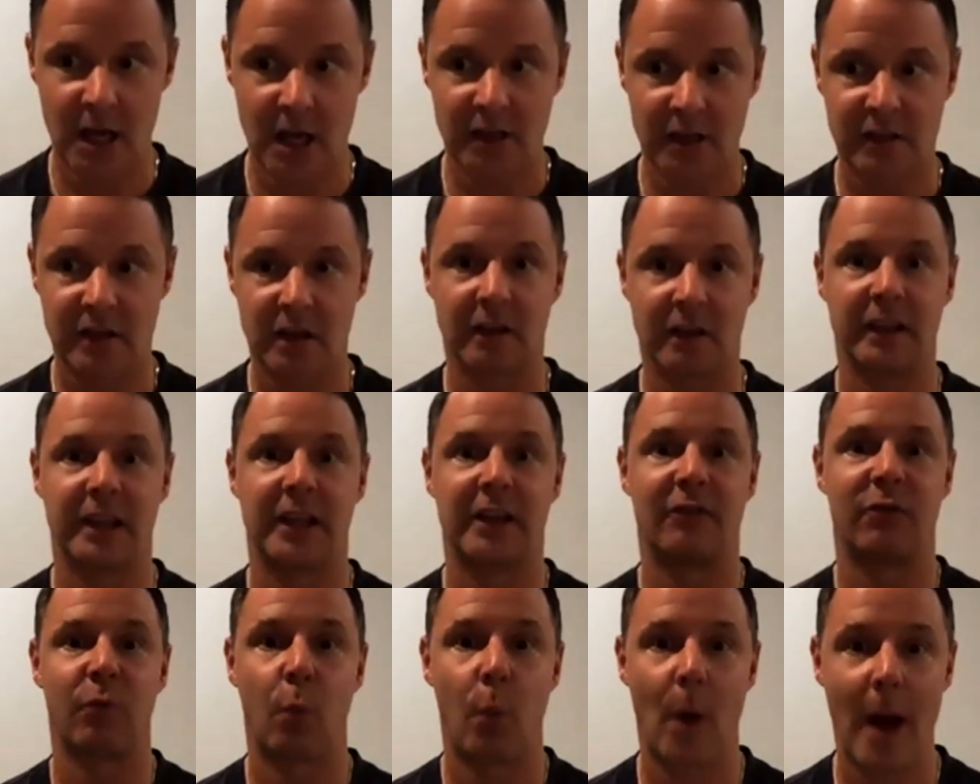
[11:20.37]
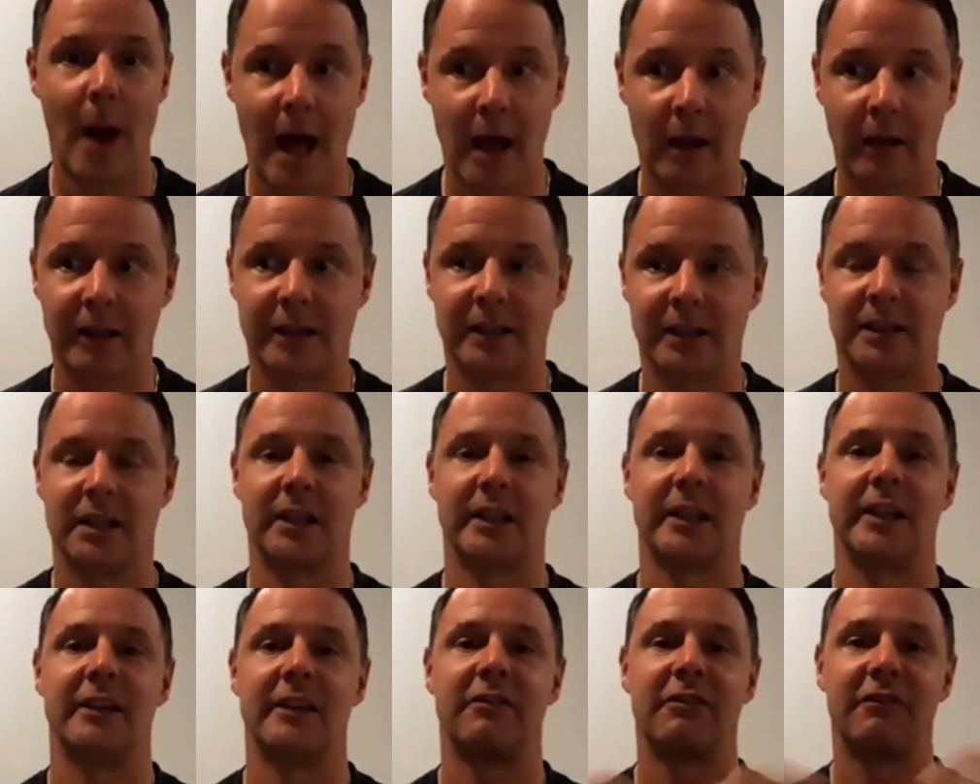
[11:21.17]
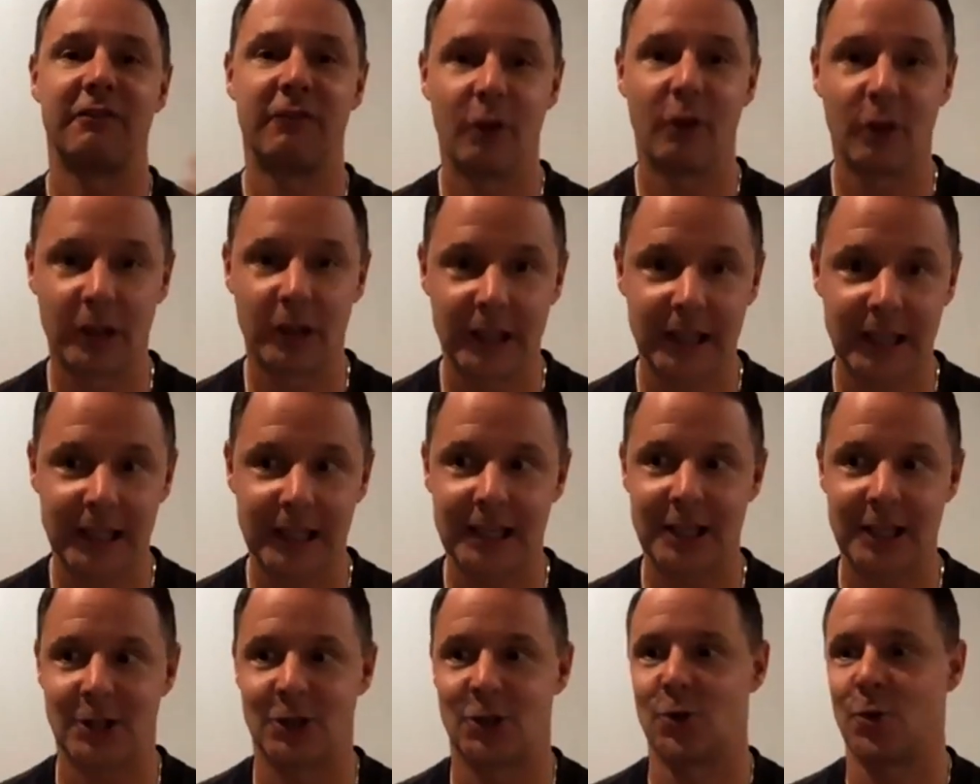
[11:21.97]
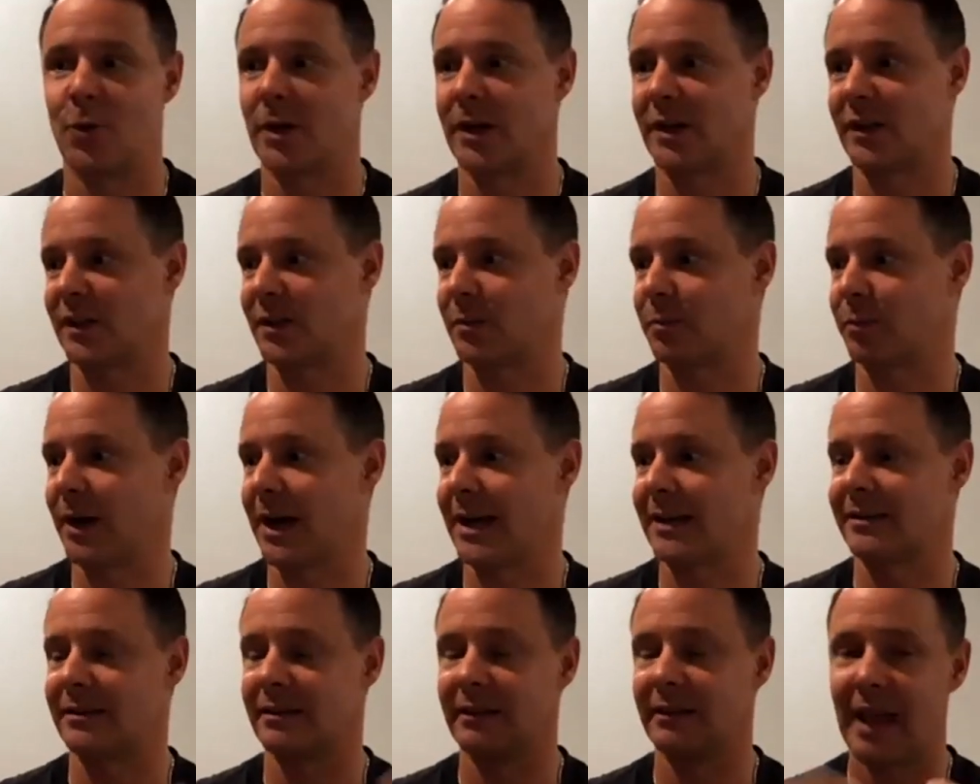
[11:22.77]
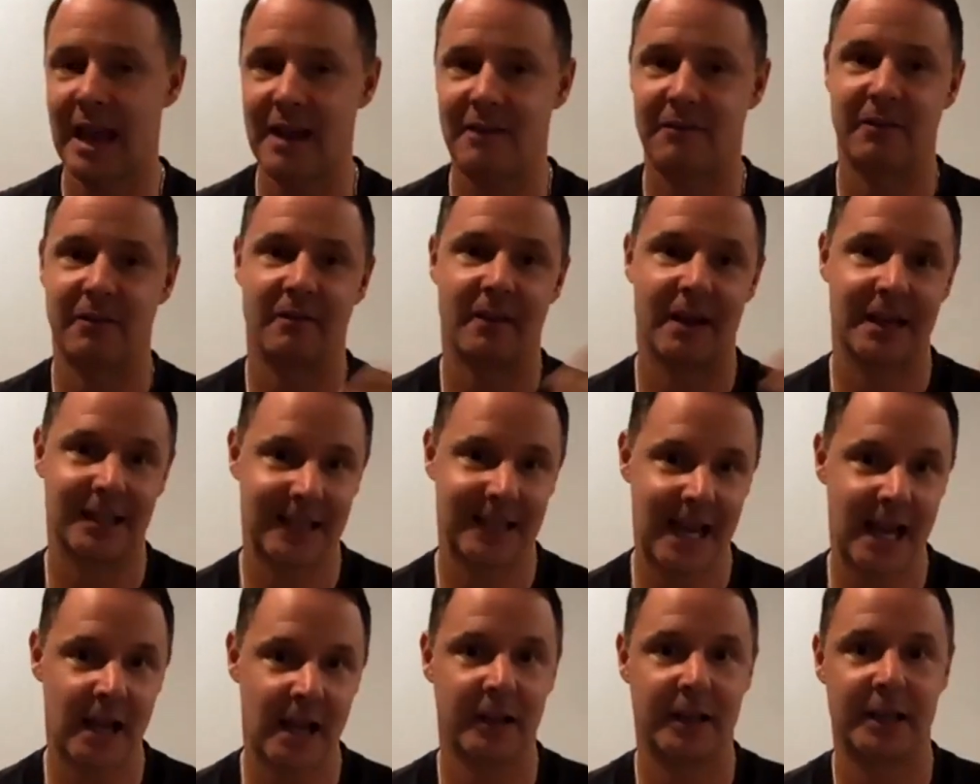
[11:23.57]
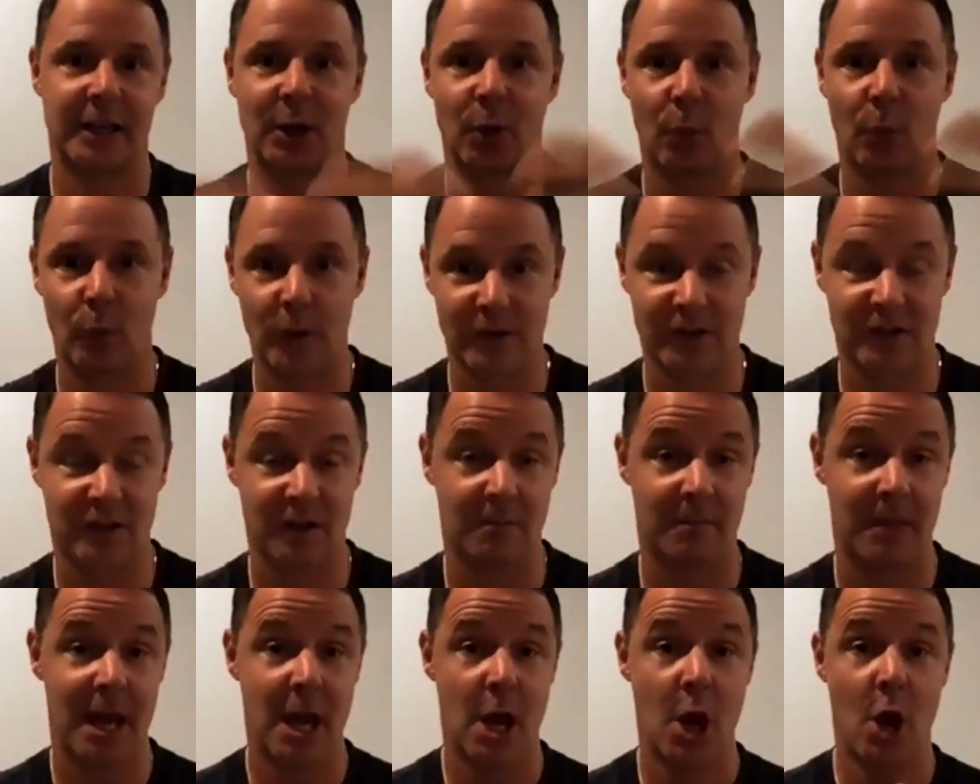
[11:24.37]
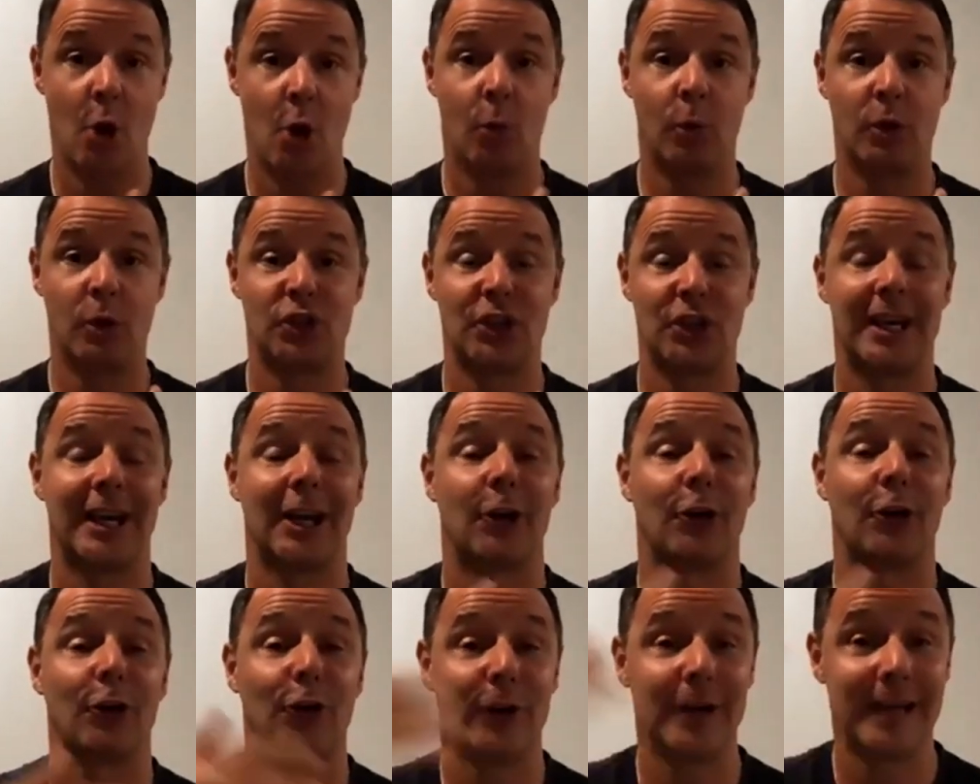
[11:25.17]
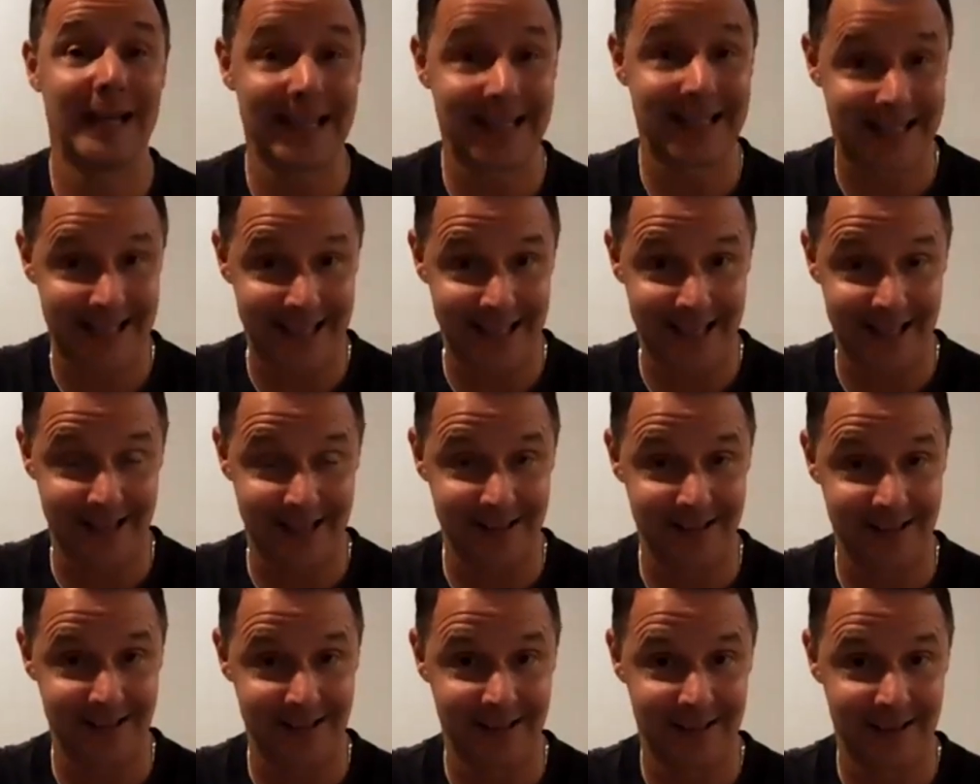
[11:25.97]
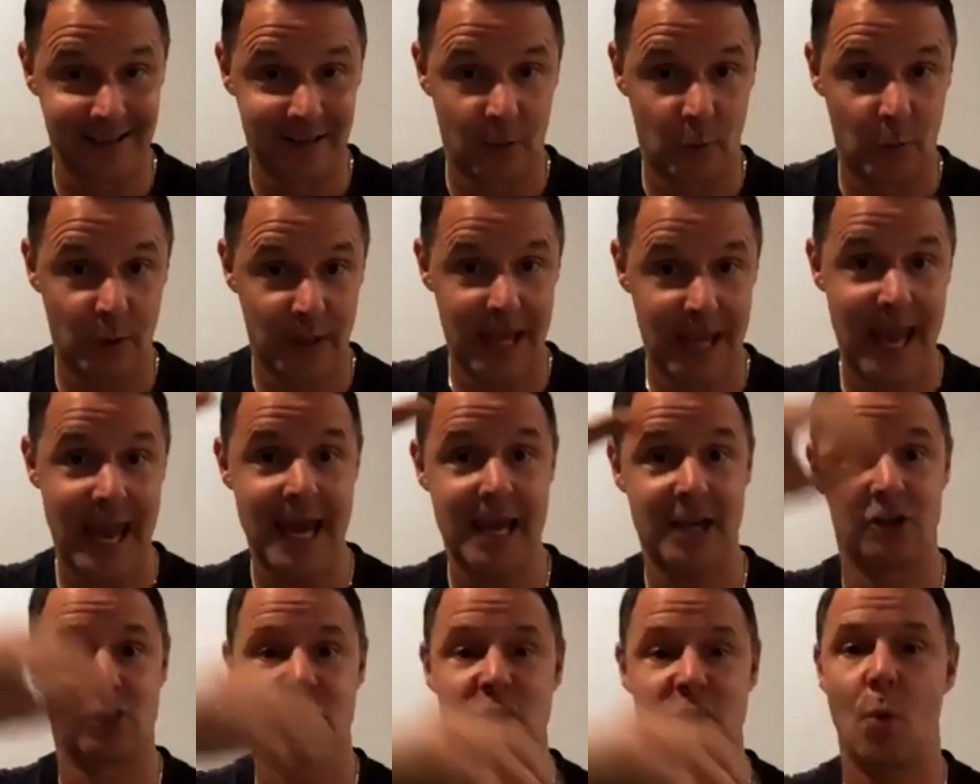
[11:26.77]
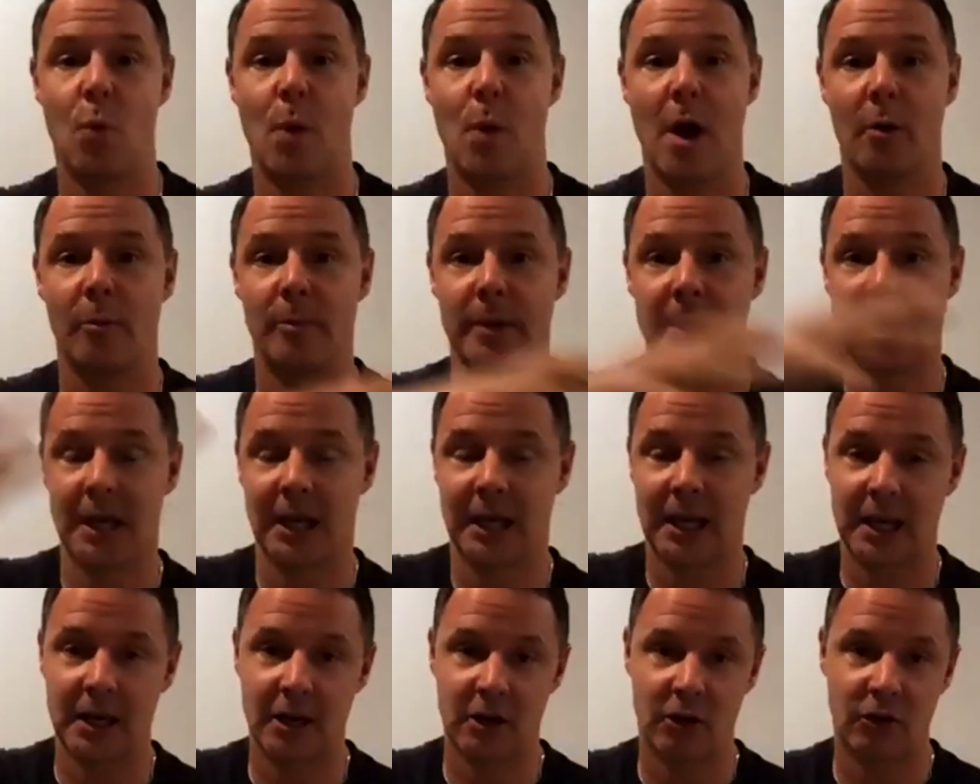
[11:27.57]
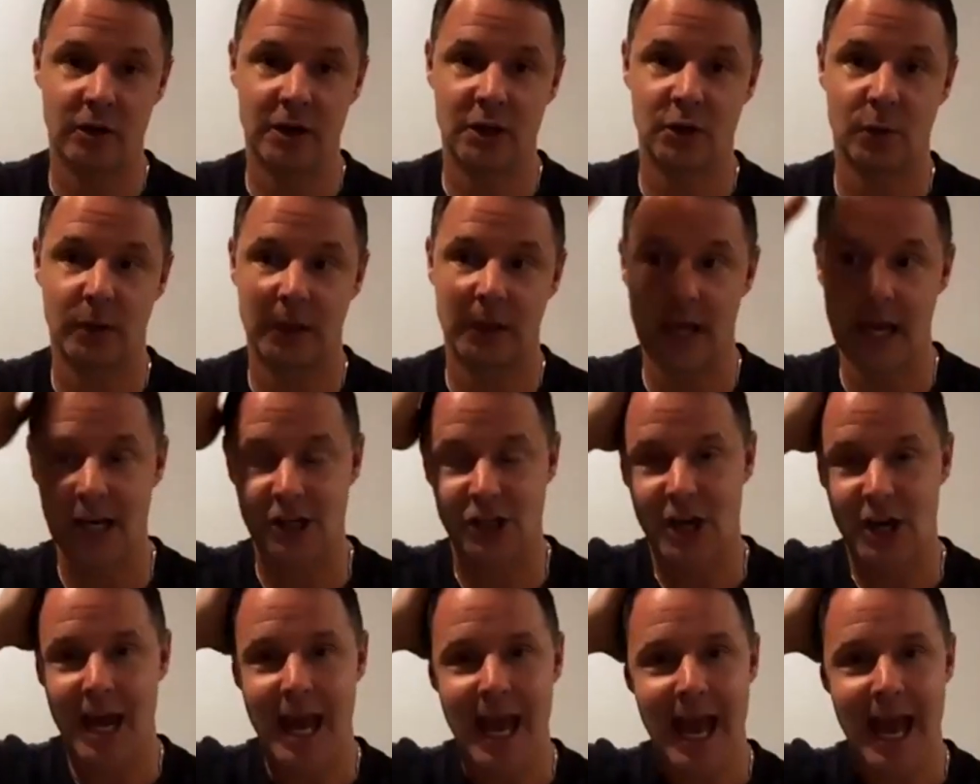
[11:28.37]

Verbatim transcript: to live well and to live fully and to express life and vitality and wisdom which increases with age so well-being can increase with age